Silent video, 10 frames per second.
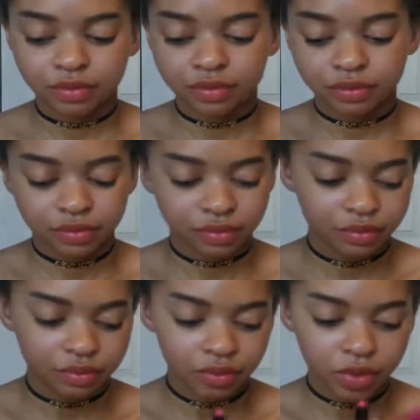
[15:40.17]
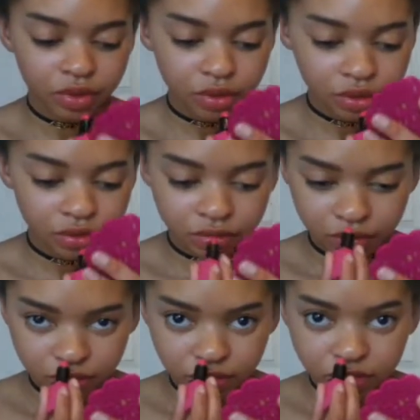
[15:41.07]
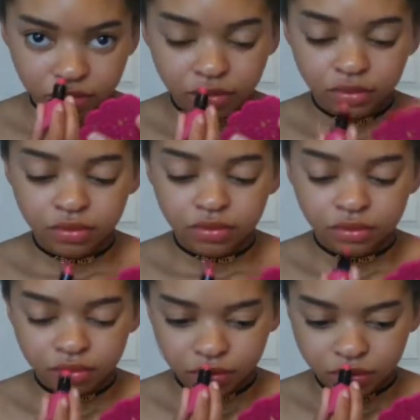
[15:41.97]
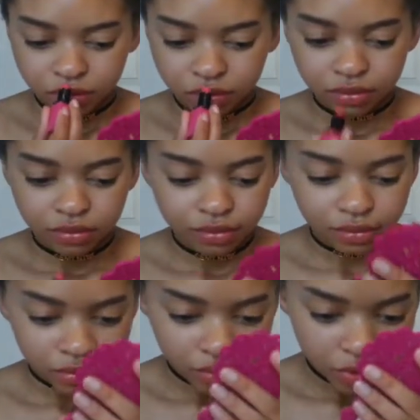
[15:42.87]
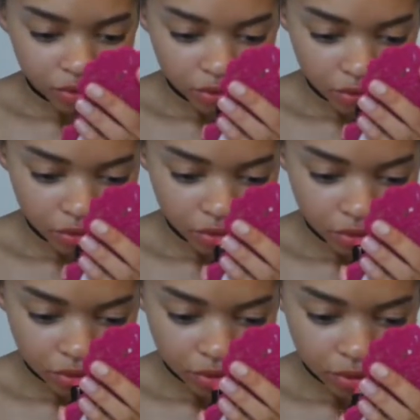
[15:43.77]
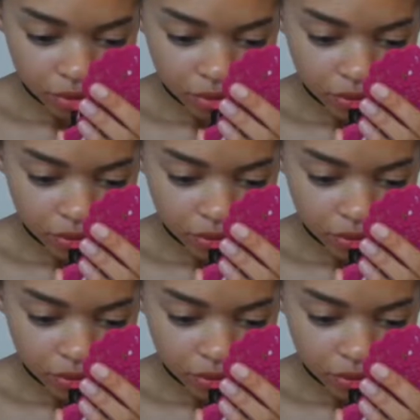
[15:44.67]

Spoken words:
(silent)